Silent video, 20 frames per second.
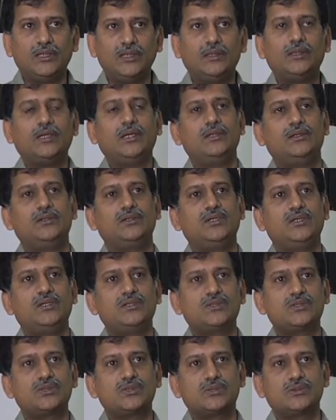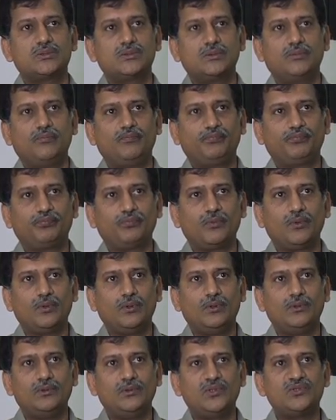the early 90s,
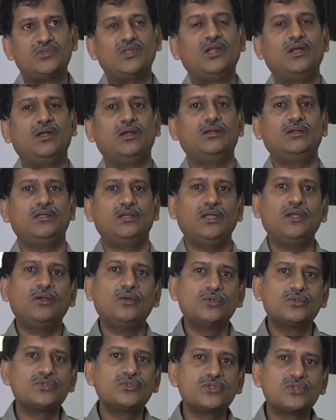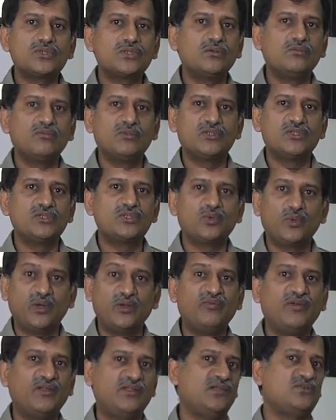the Serengeti ecosystem, which is
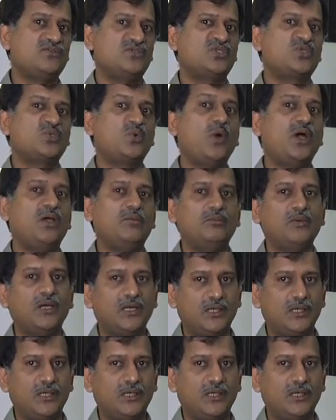25,000 square